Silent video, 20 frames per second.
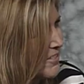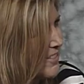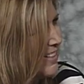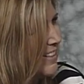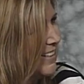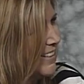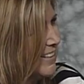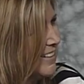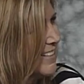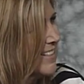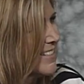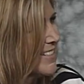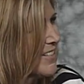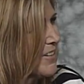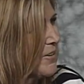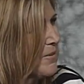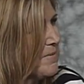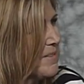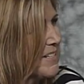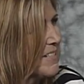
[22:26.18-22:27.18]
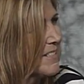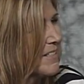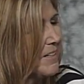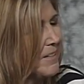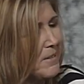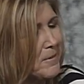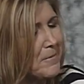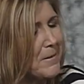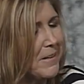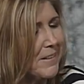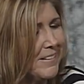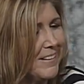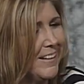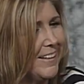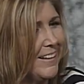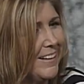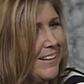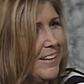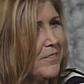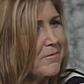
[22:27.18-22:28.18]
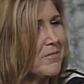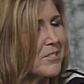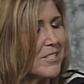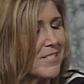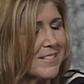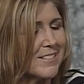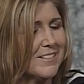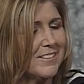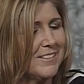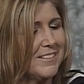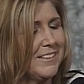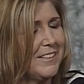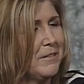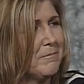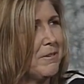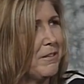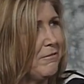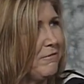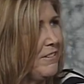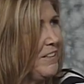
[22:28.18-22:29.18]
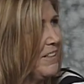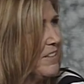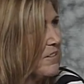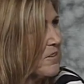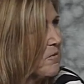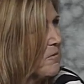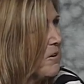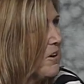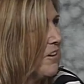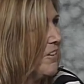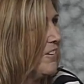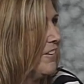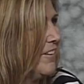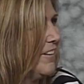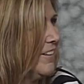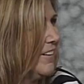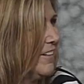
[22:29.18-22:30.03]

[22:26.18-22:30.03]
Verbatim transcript: Good for you. So I'm excited about that. I'm just starting to get my feet in the water